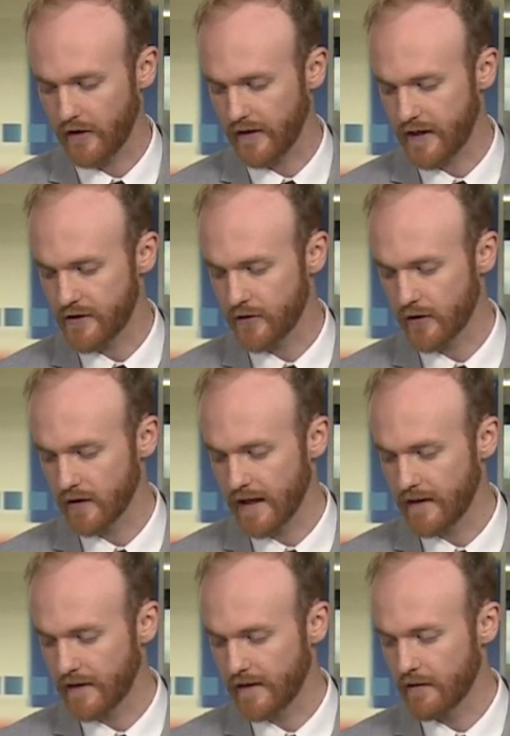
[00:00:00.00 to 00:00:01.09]
to get you the
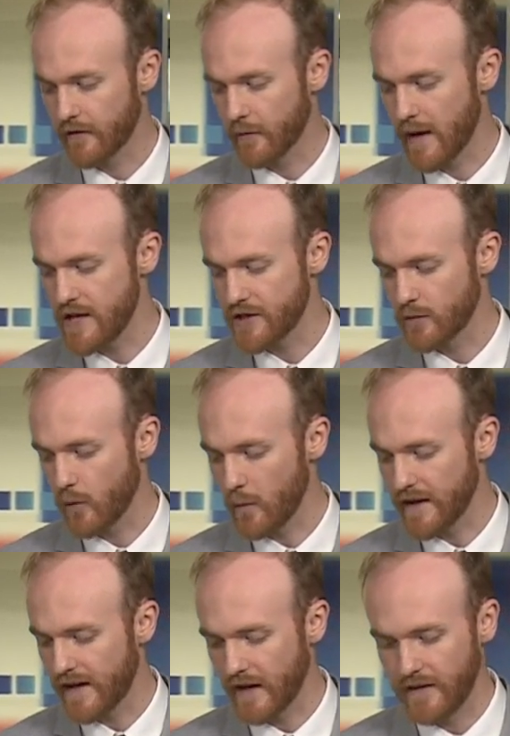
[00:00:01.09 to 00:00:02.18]
latest information. What
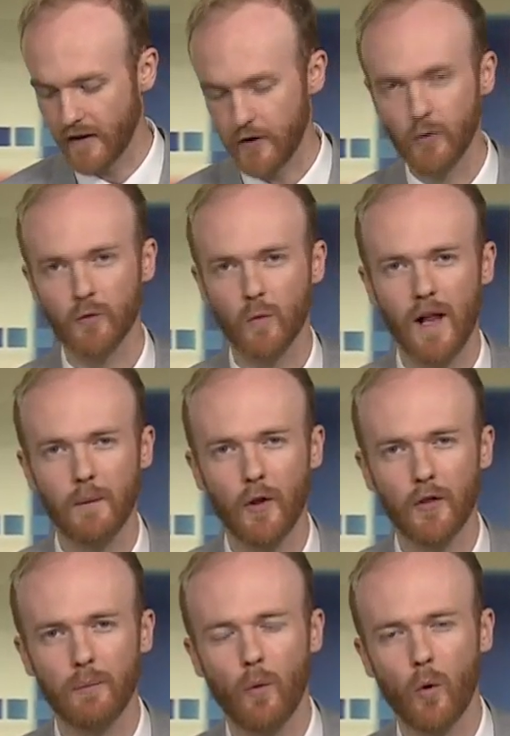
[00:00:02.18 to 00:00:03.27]
we can tell you as well
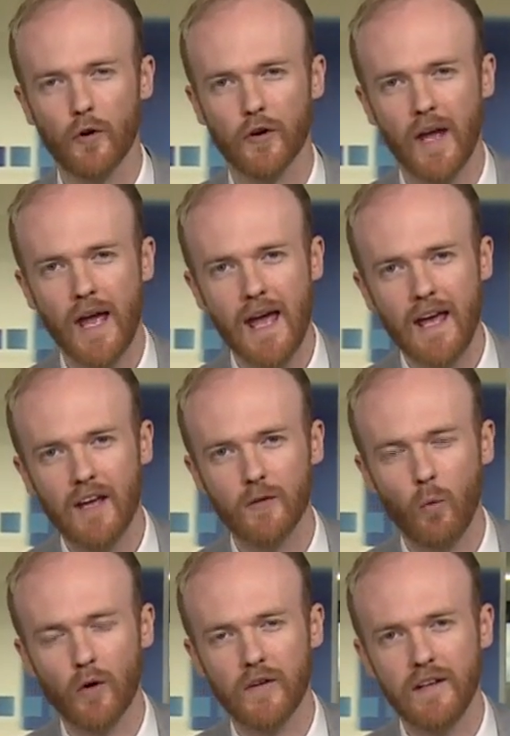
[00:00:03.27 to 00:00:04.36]
about the border is
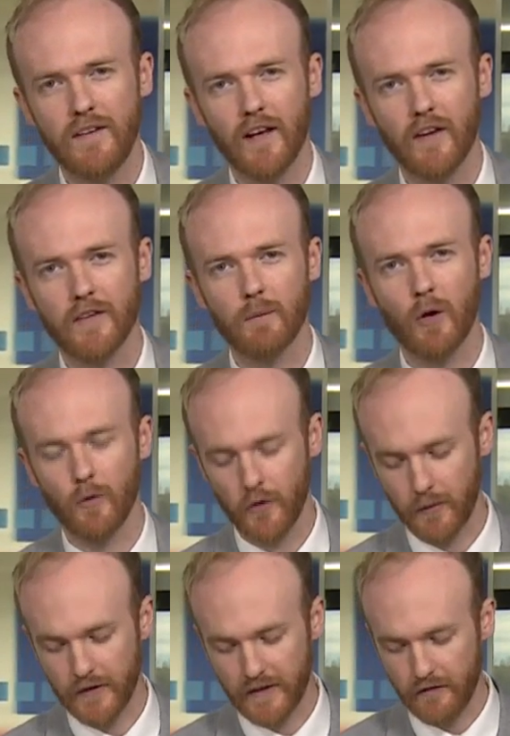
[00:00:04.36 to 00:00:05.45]
more details about
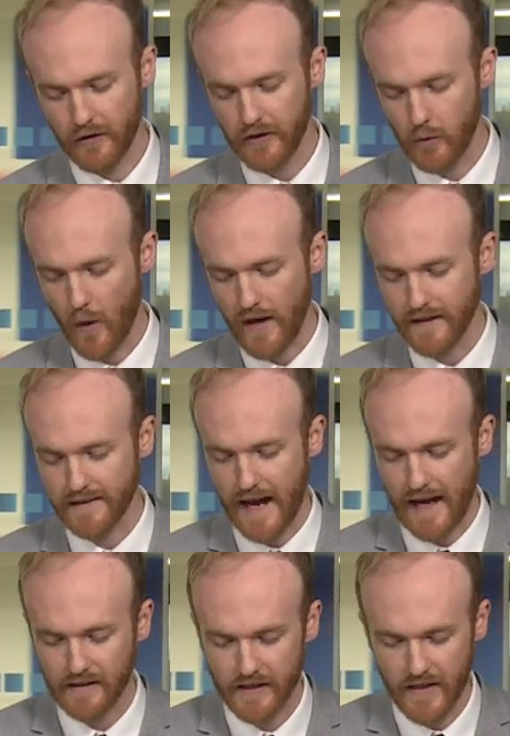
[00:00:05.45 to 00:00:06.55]
specifically when
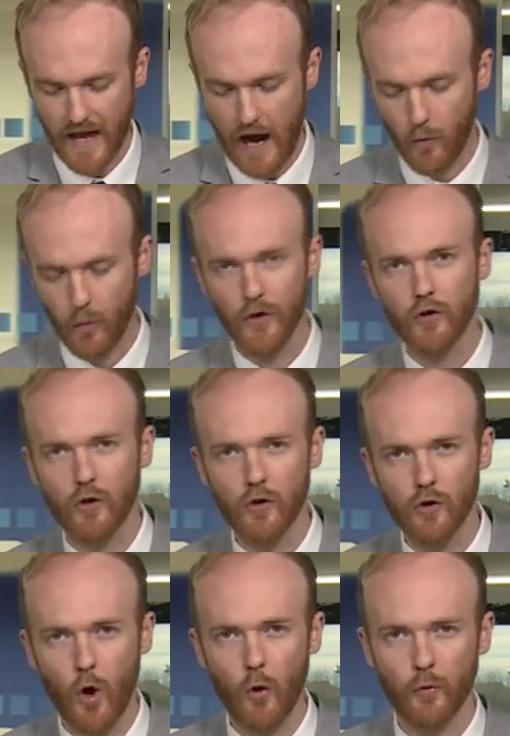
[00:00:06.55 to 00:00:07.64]
exactly that will
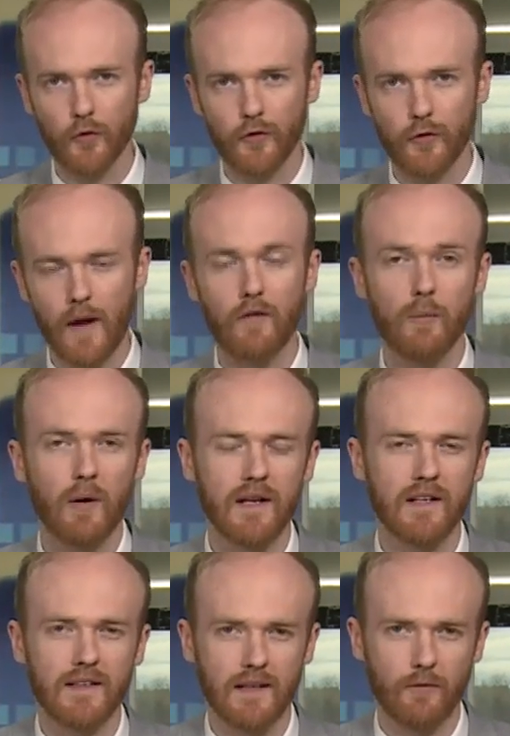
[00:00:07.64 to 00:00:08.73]
close to
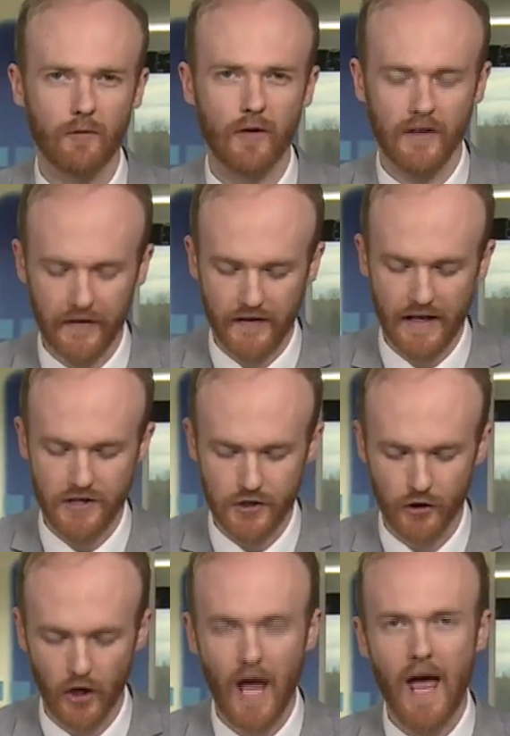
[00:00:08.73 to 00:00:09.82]
everybody except for essential